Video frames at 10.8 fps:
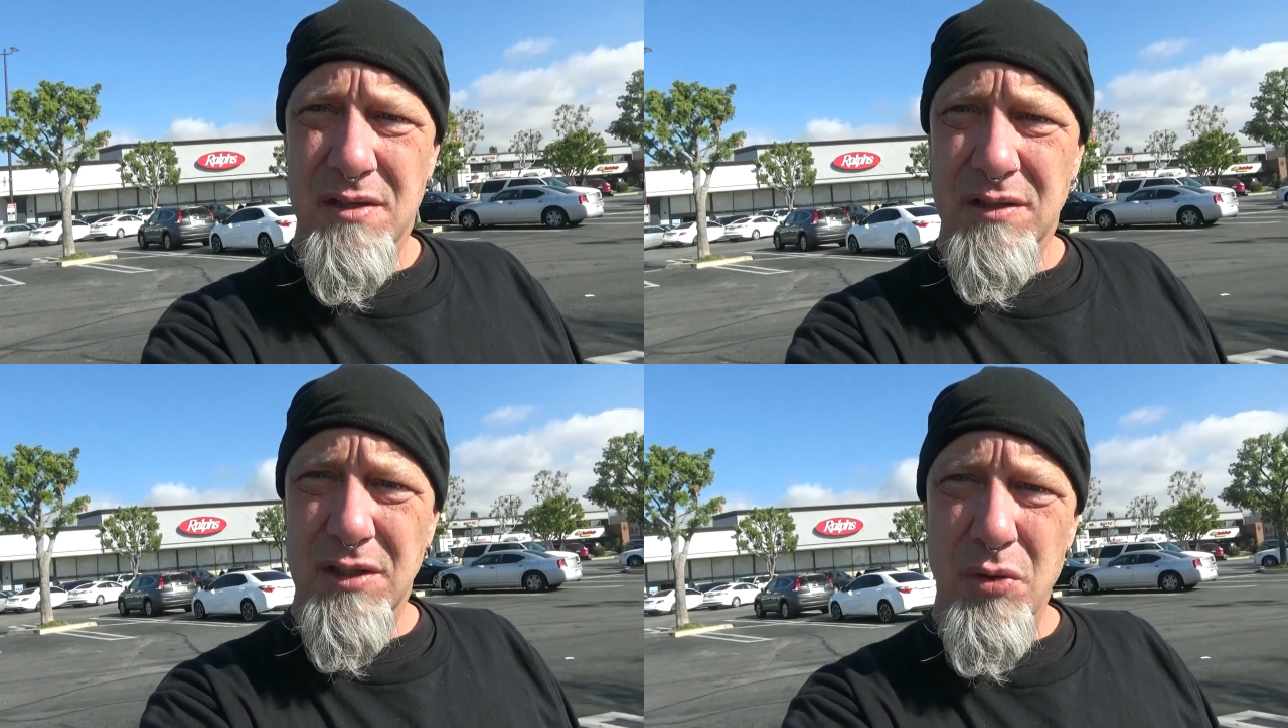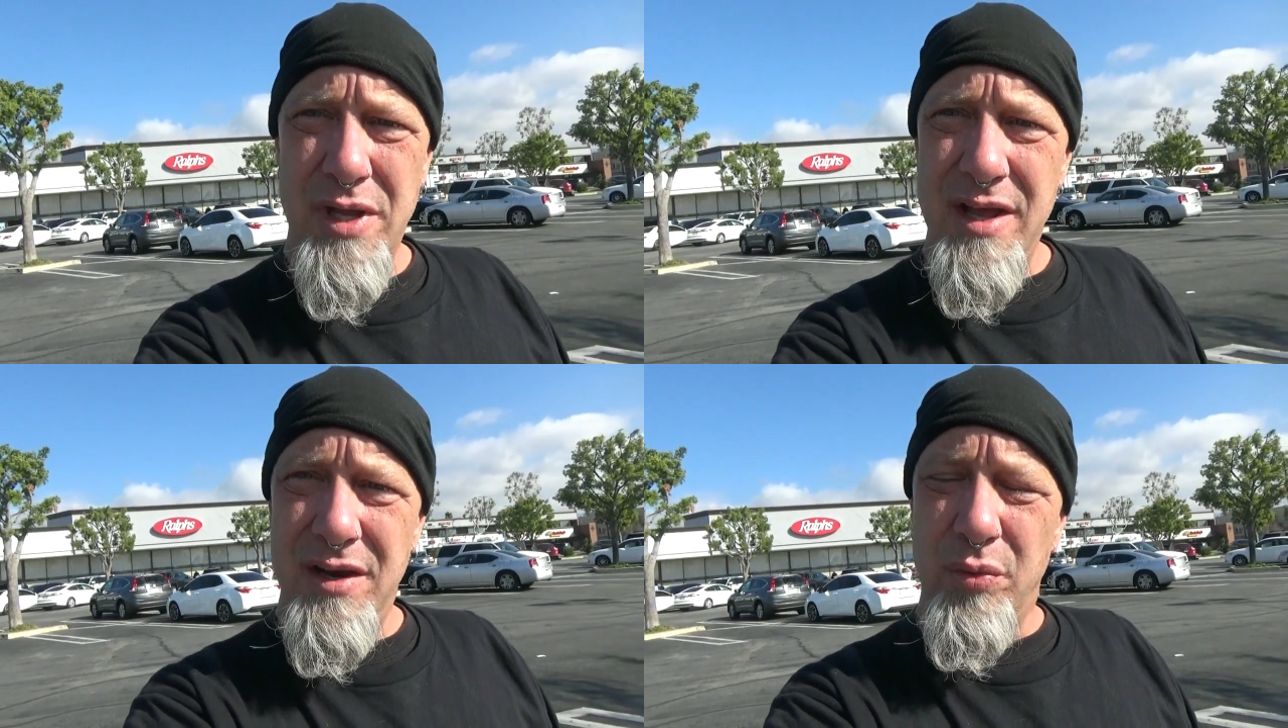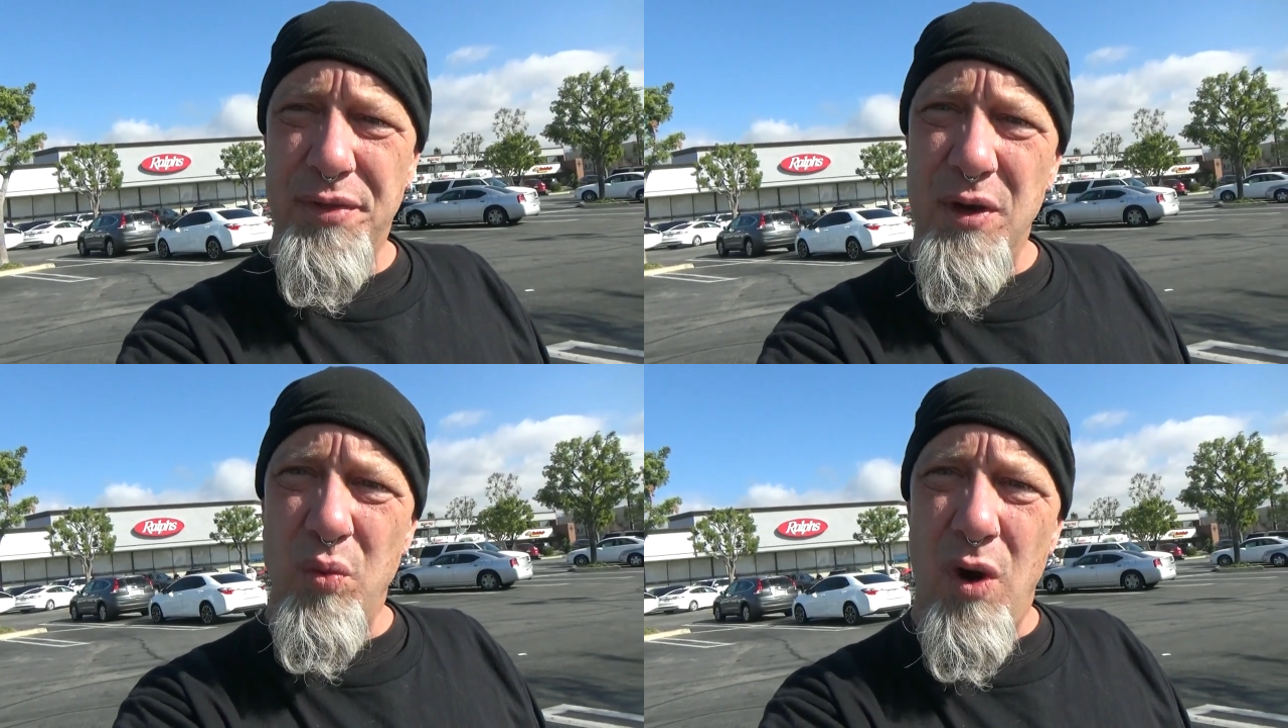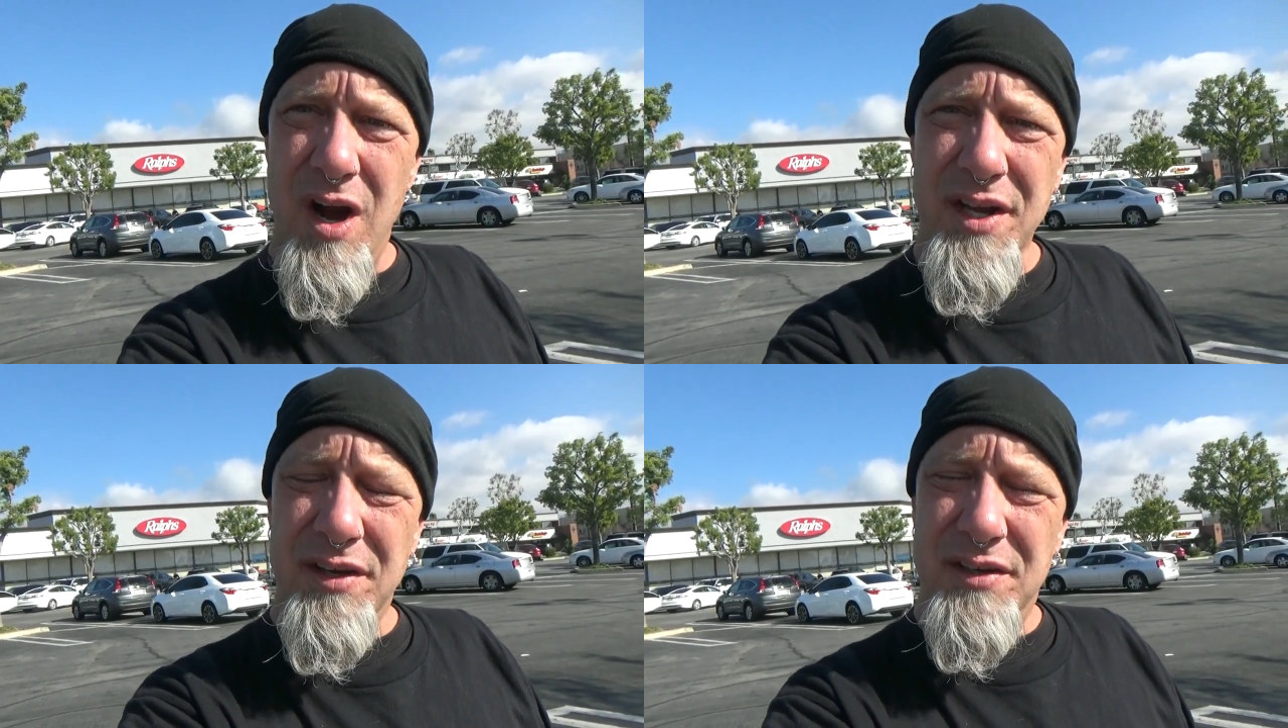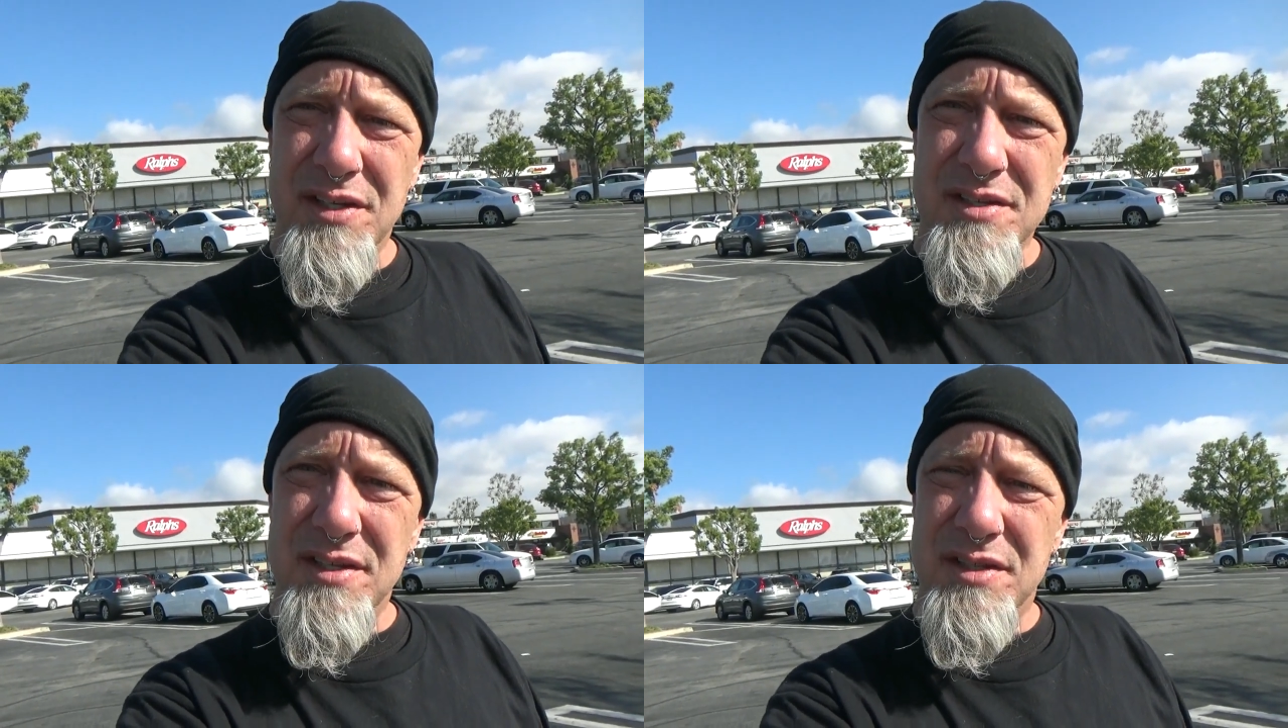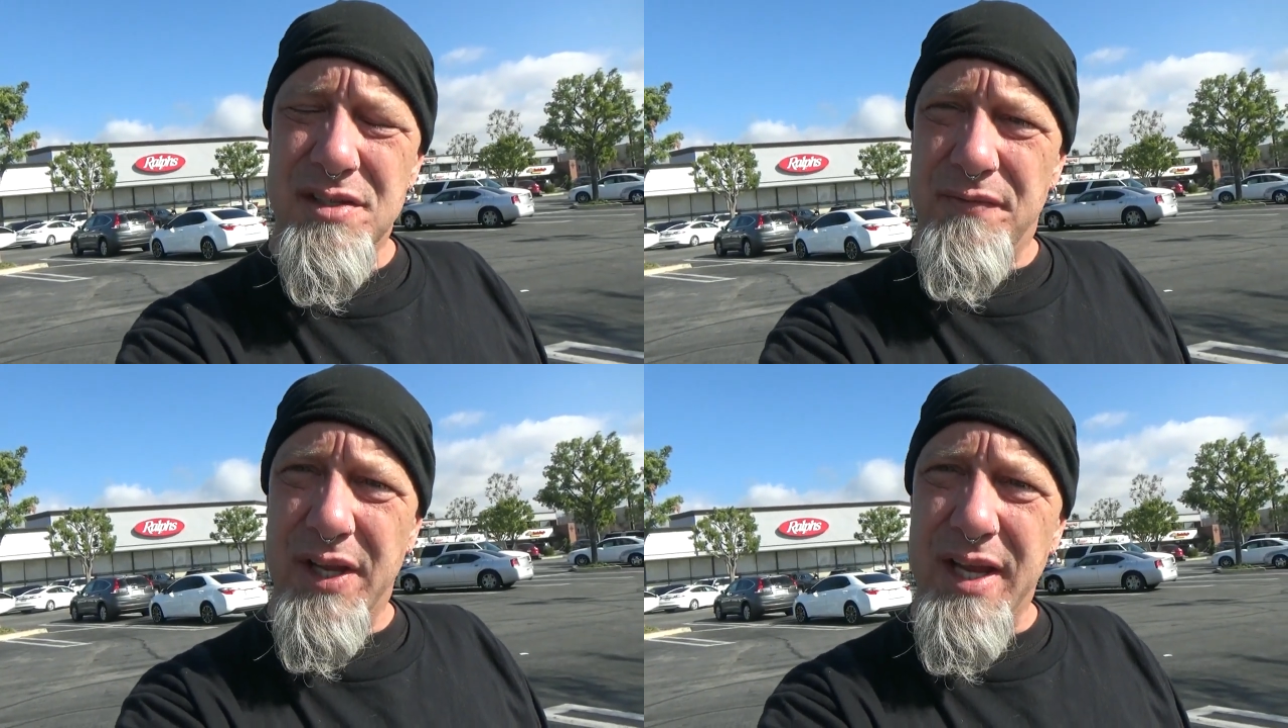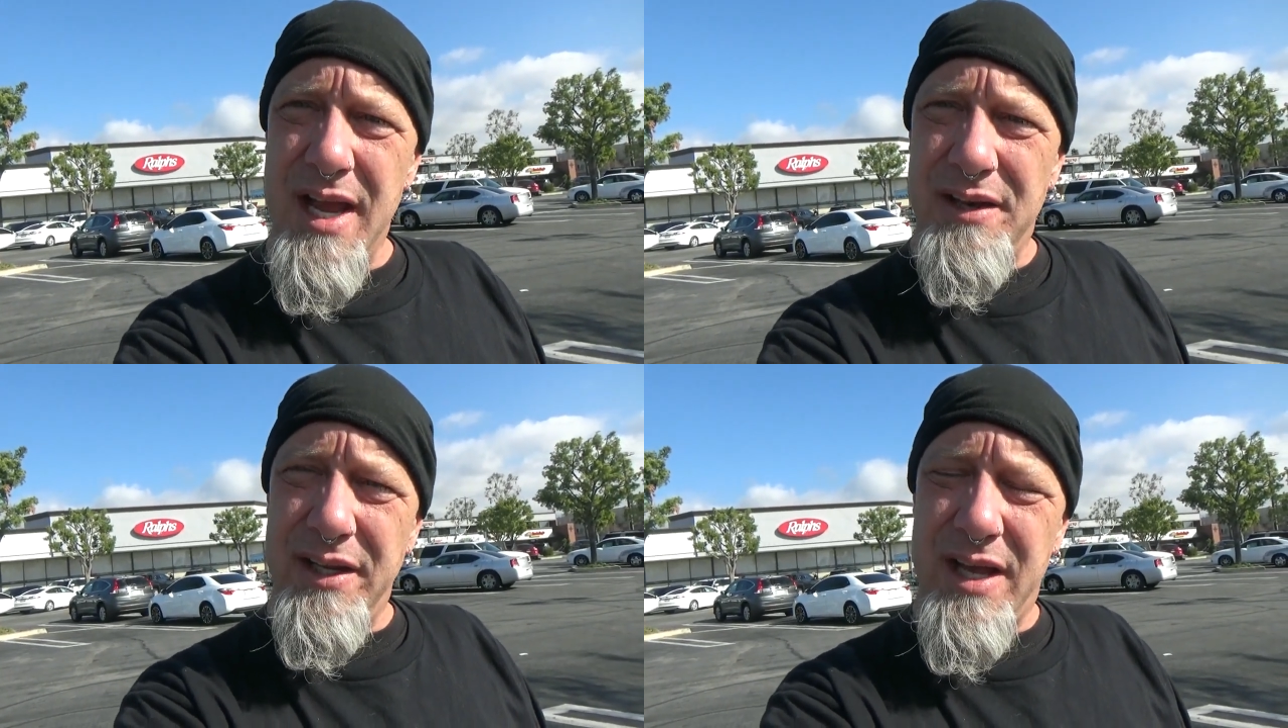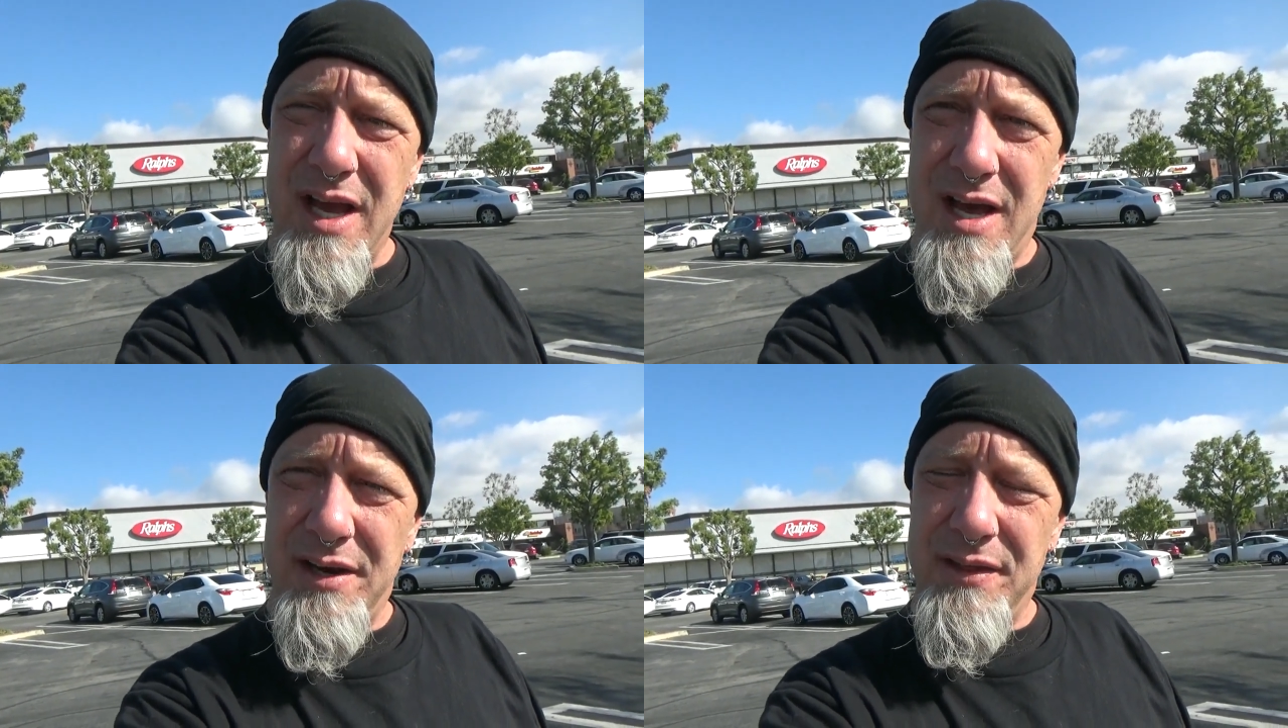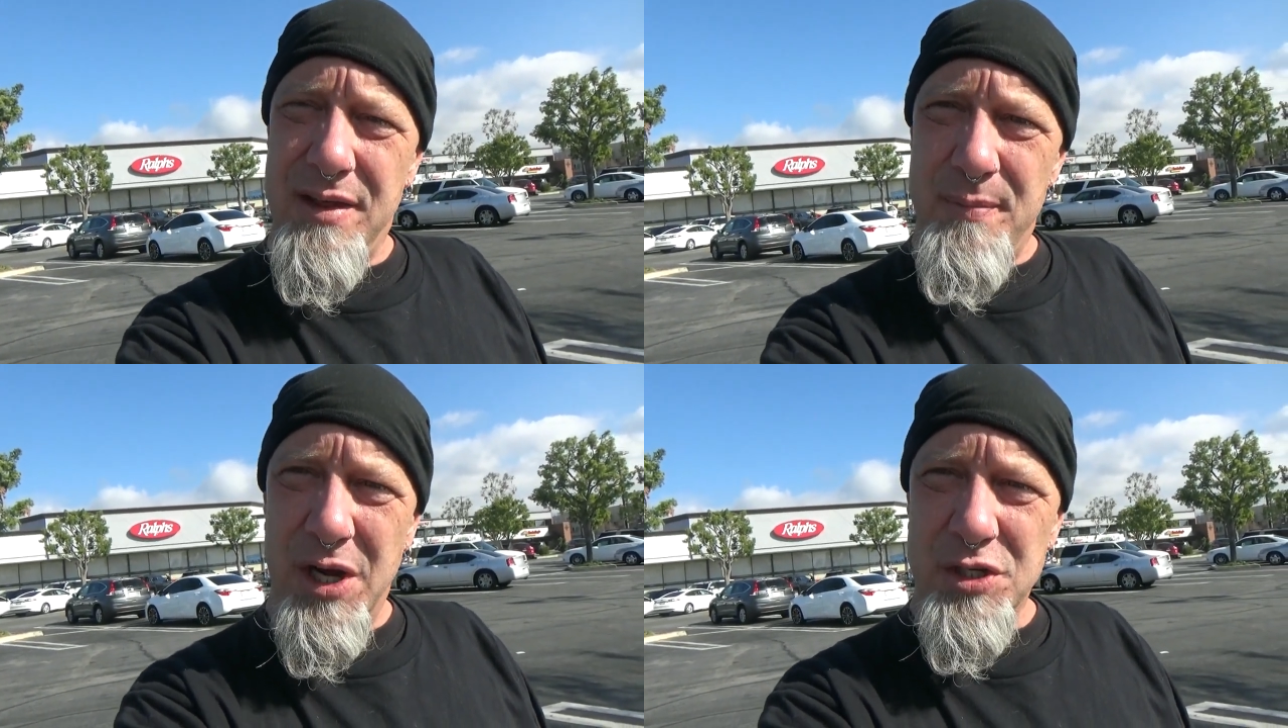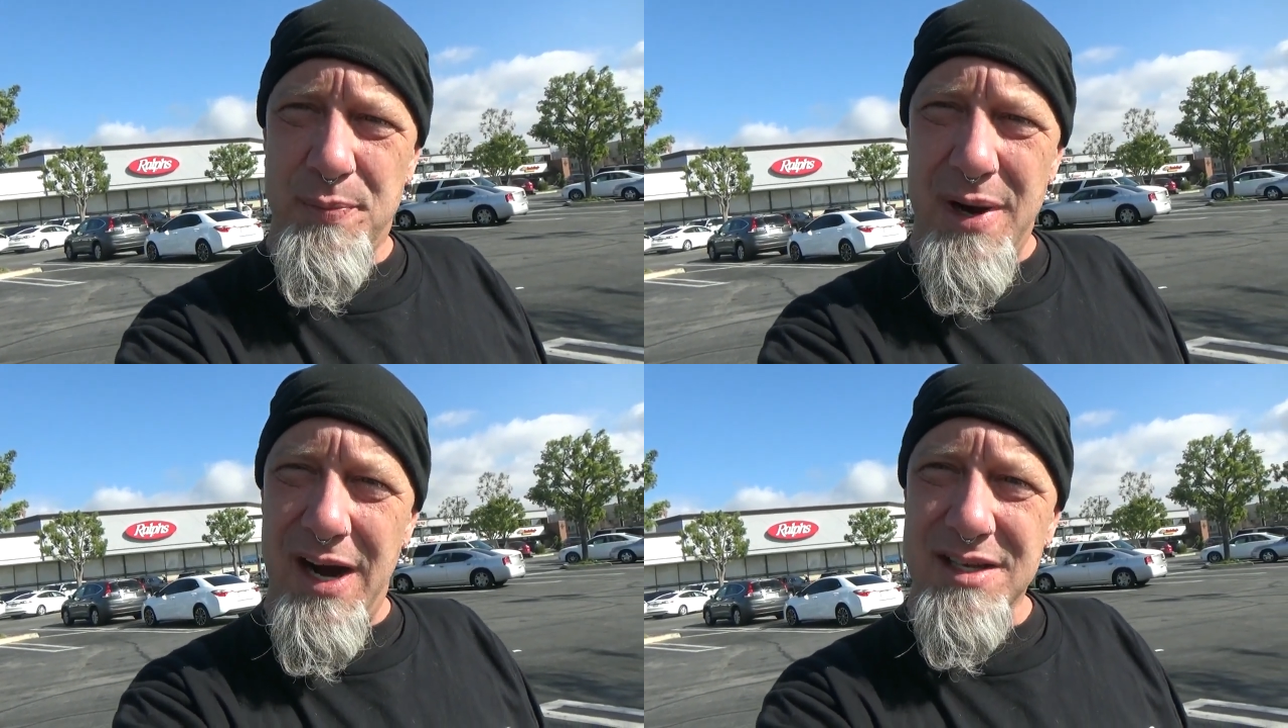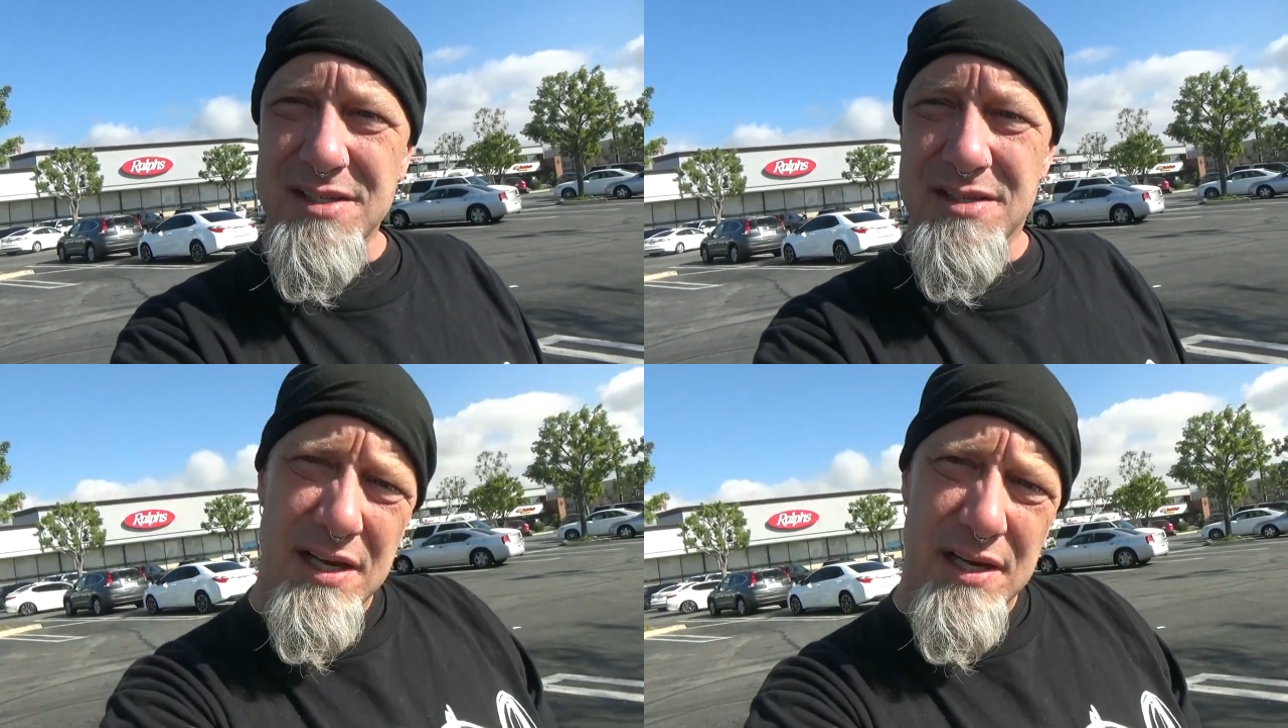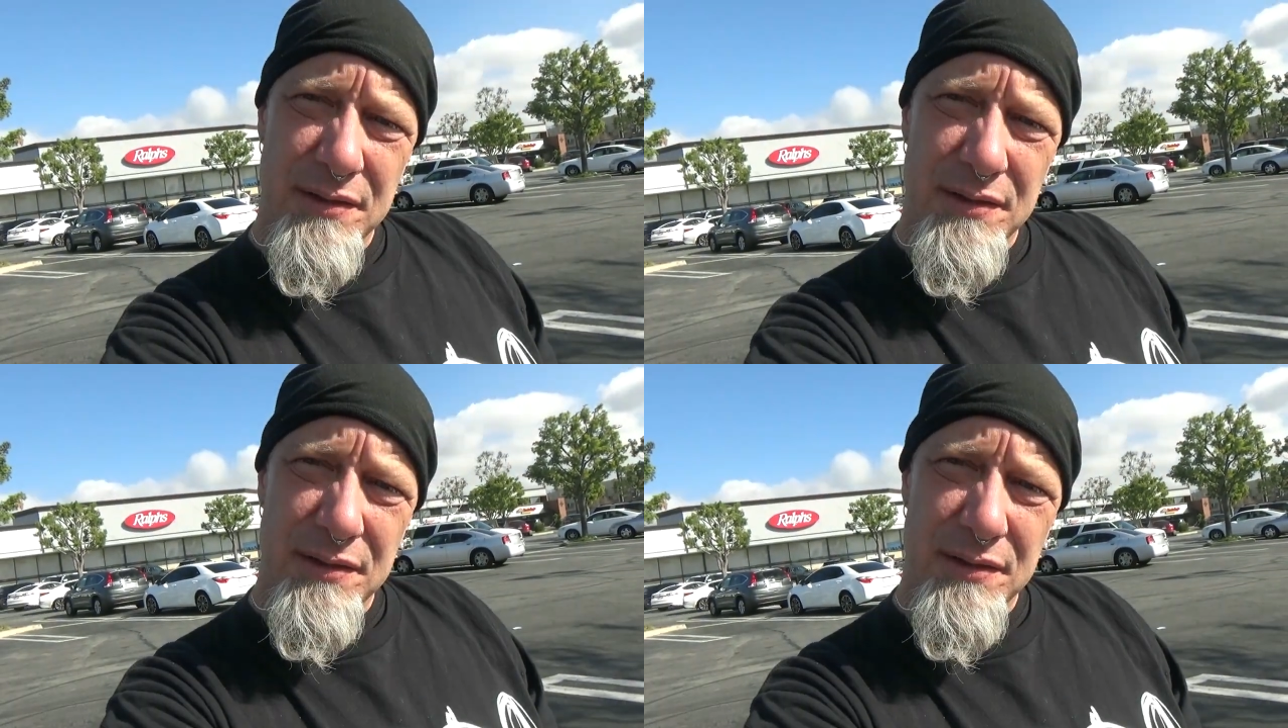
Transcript: Located within walking distance of the Candy Cat and the Munch Box,